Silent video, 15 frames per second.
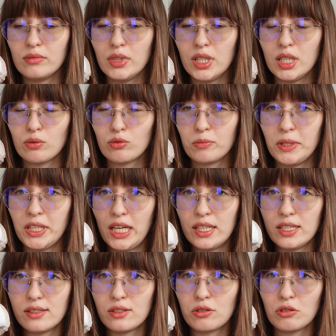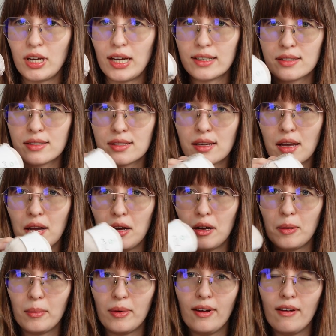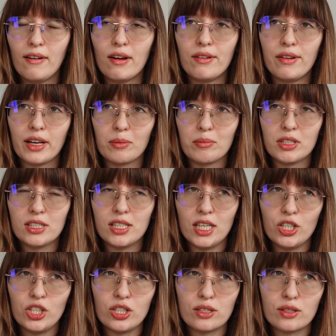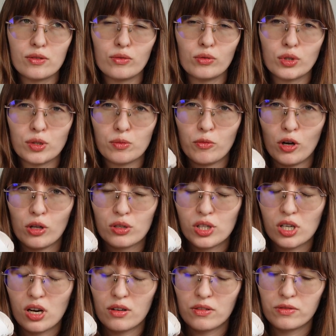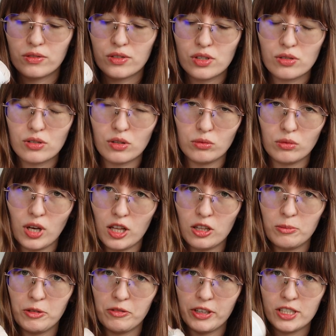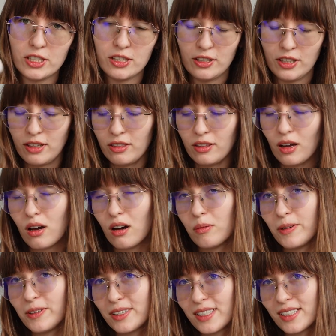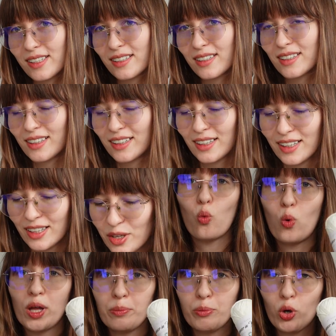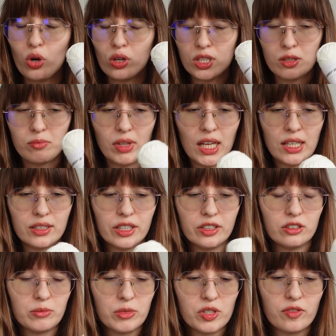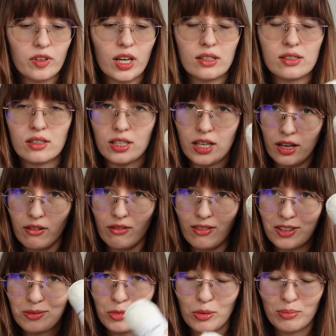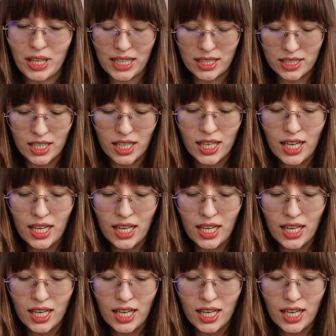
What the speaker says: It would be nice to get some recommendations for small scarves, so I'll be waiting in the comments. One more cotton blend. I almost forgot that I have one more blend.